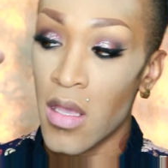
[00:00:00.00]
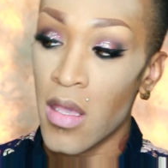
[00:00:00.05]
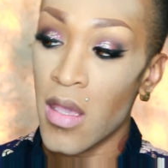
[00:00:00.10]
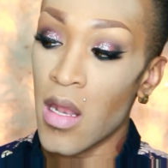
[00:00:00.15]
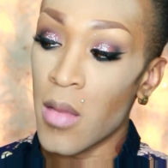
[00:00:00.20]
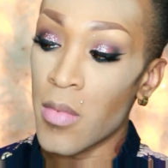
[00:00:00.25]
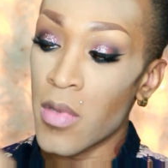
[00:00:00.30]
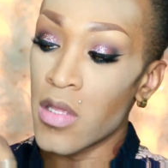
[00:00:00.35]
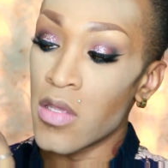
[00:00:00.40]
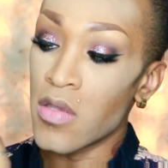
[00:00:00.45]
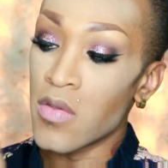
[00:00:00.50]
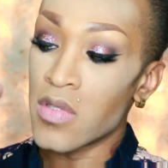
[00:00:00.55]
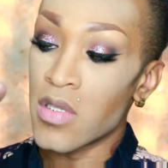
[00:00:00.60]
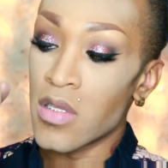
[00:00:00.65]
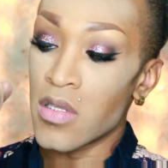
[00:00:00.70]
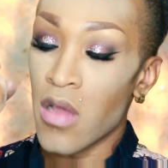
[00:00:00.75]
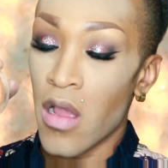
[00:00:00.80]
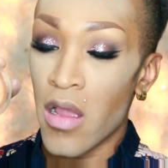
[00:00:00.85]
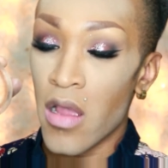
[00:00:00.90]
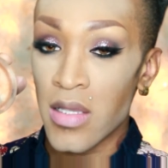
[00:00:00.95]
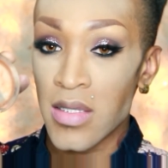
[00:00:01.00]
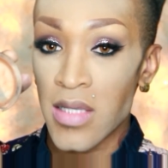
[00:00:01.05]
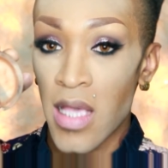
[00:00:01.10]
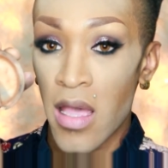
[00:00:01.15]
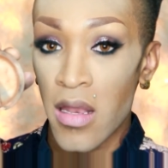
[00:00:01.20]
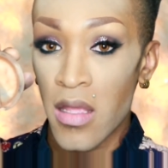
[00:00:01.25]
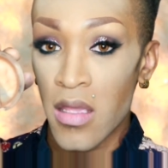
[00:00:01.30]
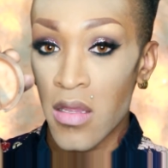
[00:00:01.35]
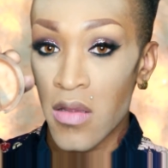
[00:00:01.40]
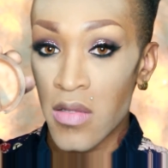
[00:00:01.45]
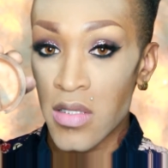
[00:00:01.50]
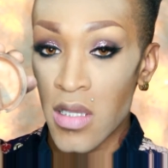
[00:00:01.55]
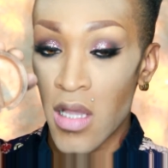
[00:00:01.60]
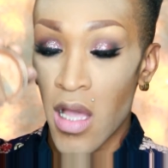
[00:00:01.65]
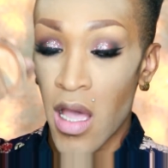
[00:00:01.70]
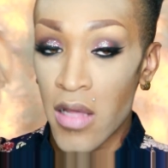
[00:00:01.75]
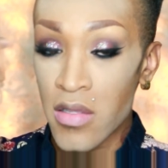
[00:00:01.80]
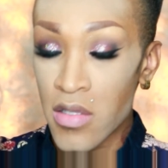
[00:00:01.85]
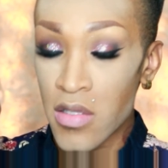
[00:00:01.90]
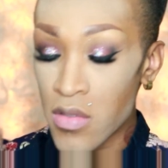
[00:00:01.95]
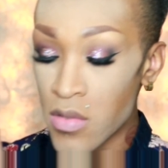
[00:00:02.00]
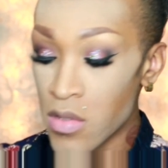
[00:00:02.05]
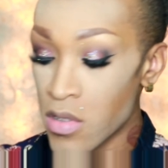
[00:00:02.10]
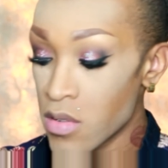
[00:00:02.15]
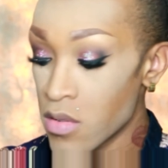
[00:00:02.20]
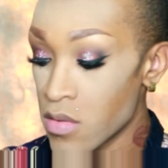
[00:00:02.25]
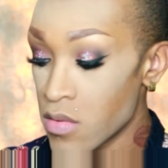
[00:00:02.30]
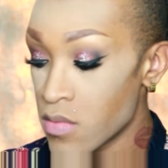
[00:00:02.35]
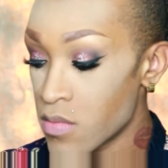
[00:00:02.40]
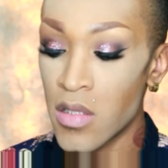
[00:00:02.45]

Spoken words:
and I'm going to use the dark side here to contour.